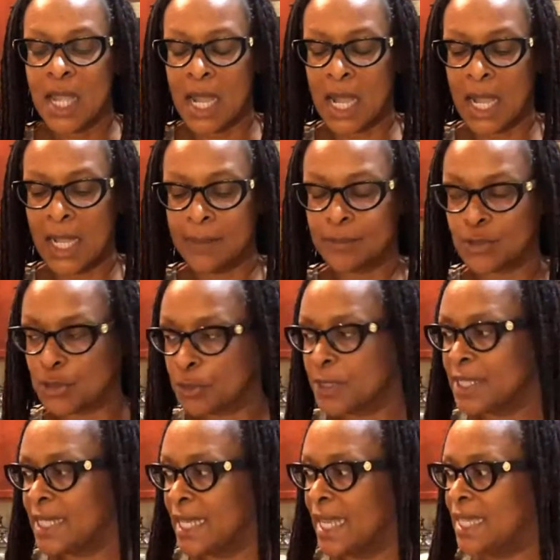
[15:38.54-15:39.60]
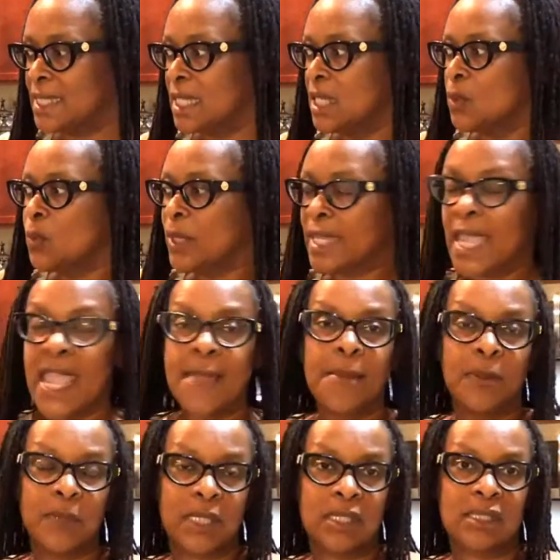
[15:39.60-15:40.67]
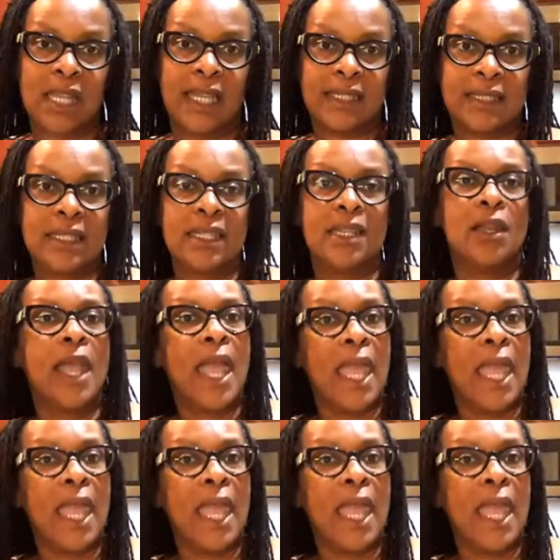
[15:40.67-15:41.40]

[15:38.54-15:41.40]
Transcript: um, during that, we came up with this idea